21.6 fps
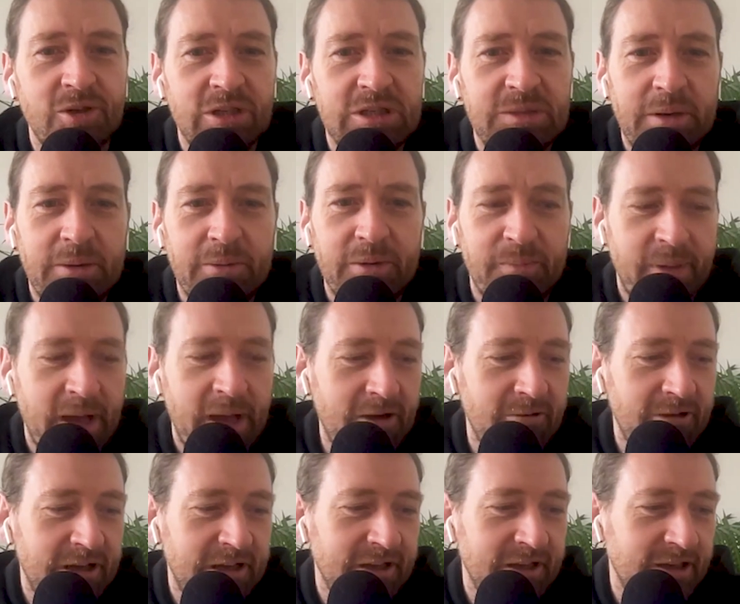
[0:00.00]
about with
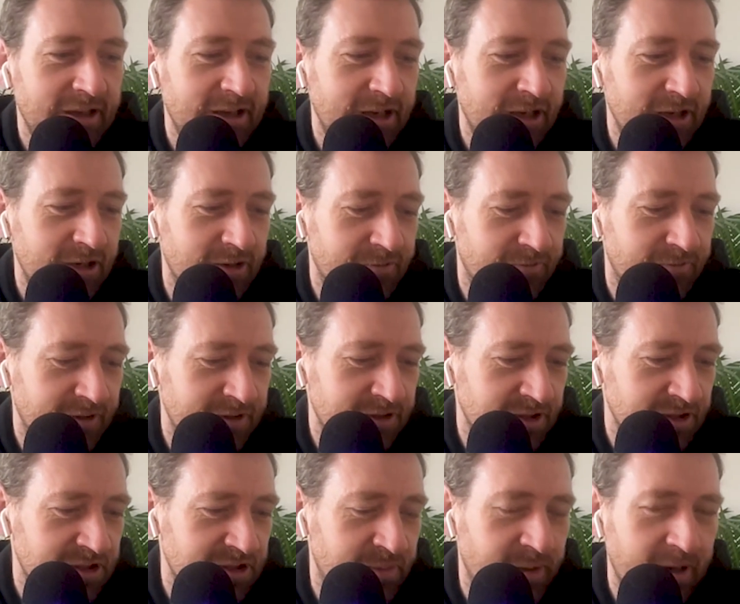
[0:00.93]
Perry, our good friend
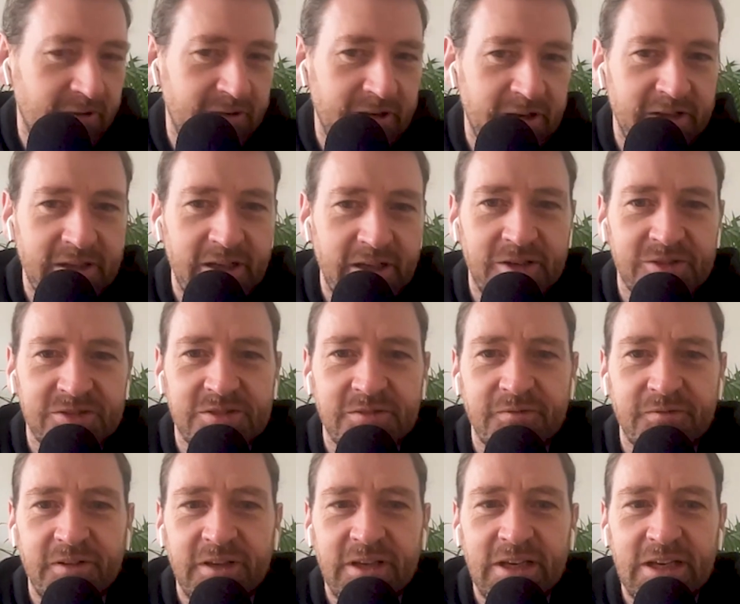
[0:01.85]
Dr. Perry Nicholson,
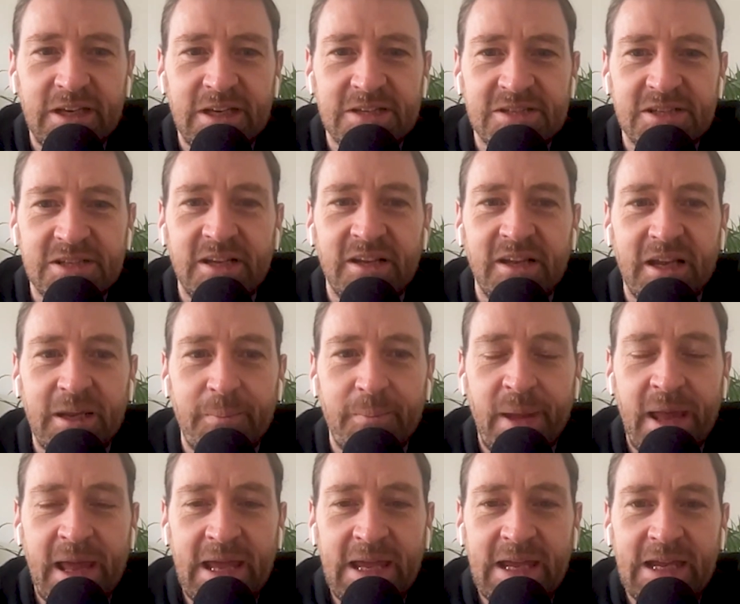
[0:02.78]
for years, isn't it? Like,
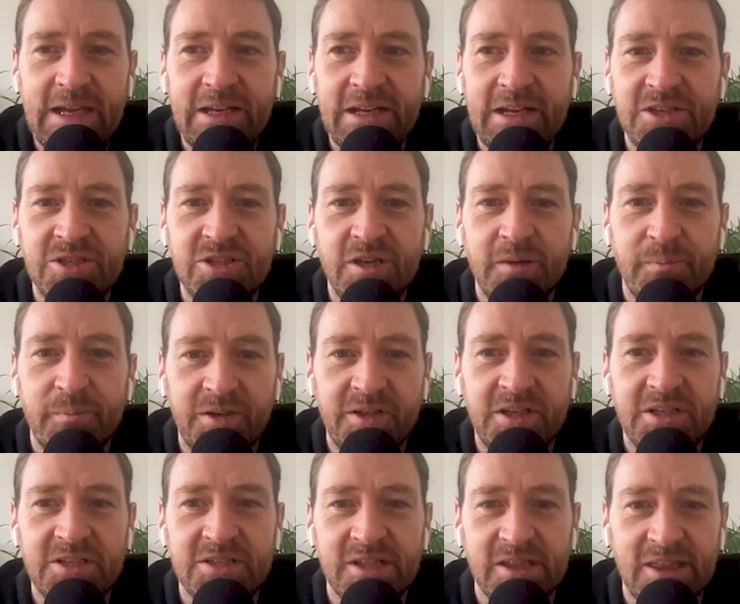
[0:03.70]
pain is your
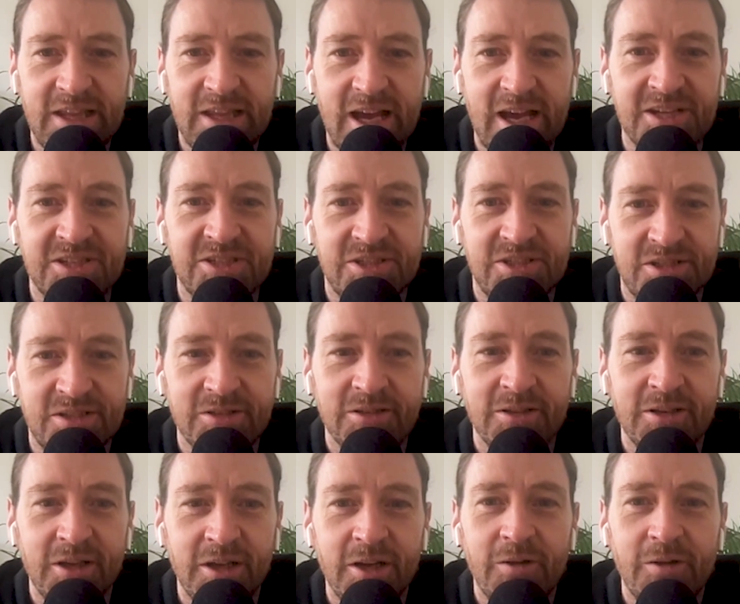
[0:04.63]
body's last
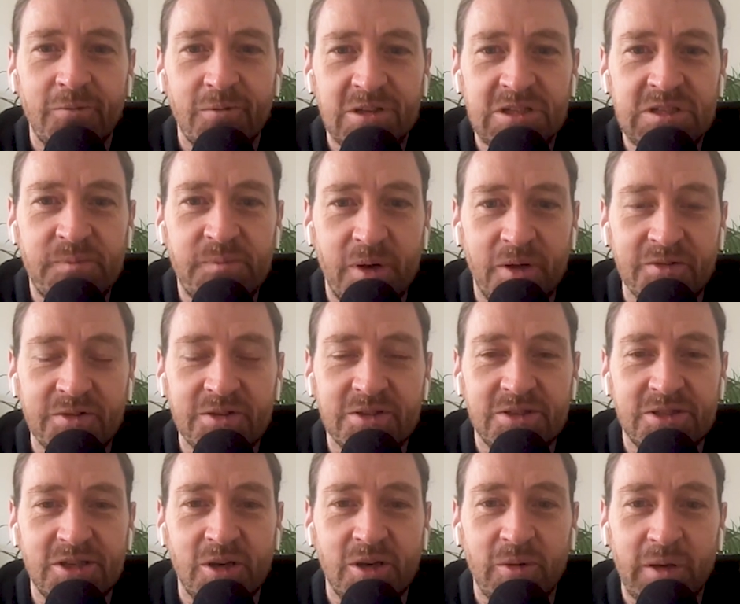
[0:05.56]
response.
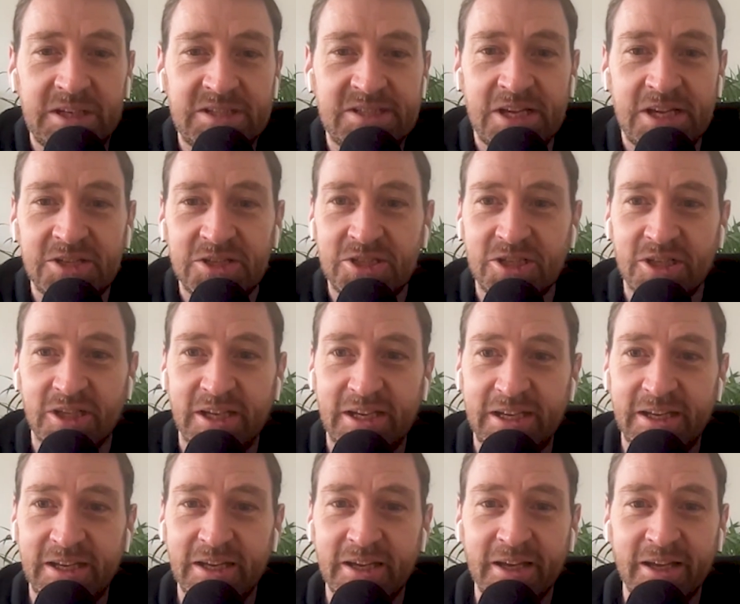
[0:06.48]
So
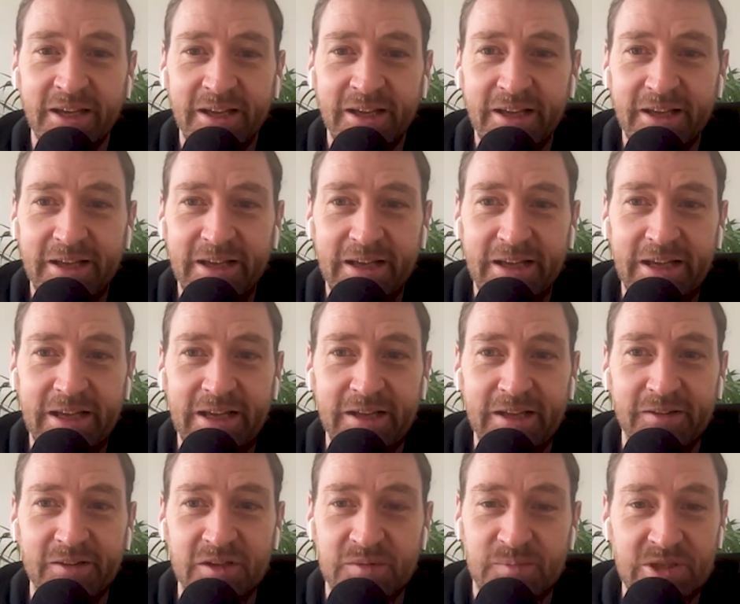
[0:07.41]
essentially,
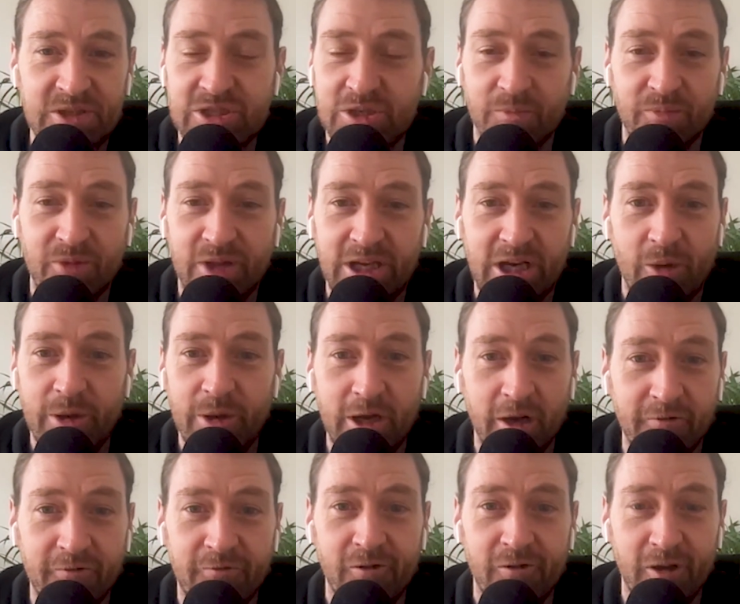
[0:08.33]
there's been something going
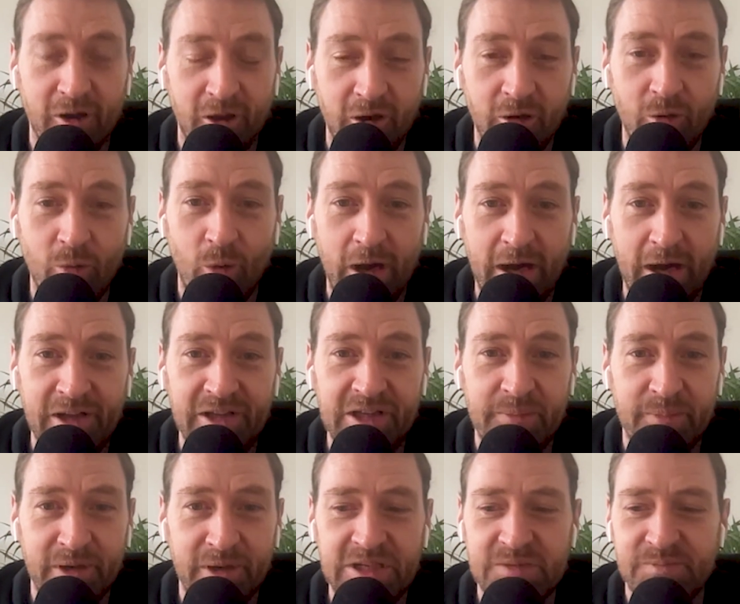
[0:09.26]
on for a long while. Your
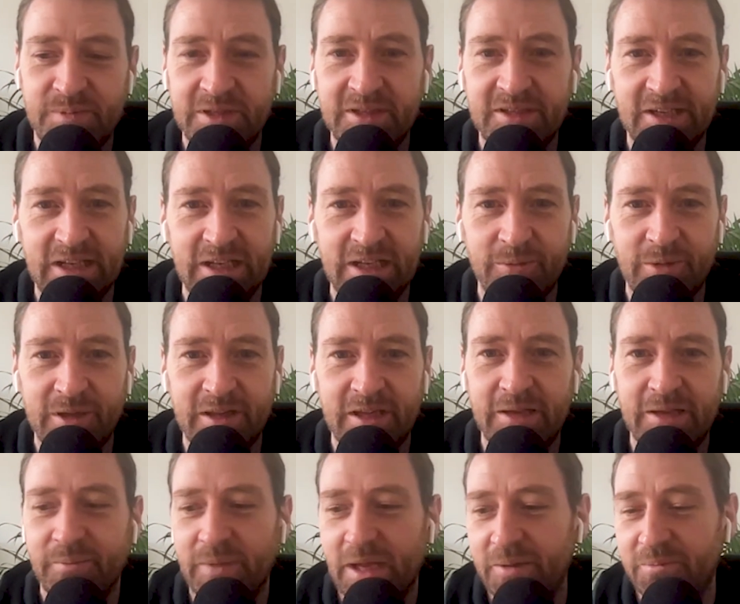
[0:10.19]
body's been dealing with
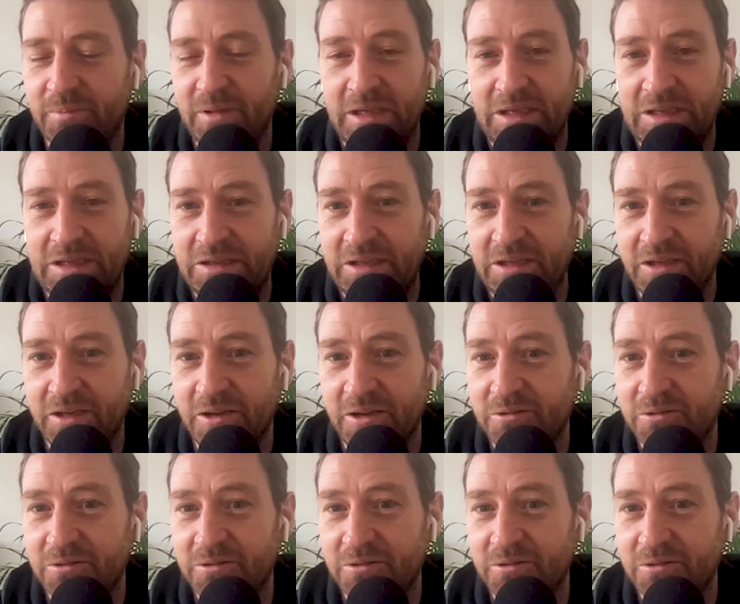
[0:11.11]
it, maybe,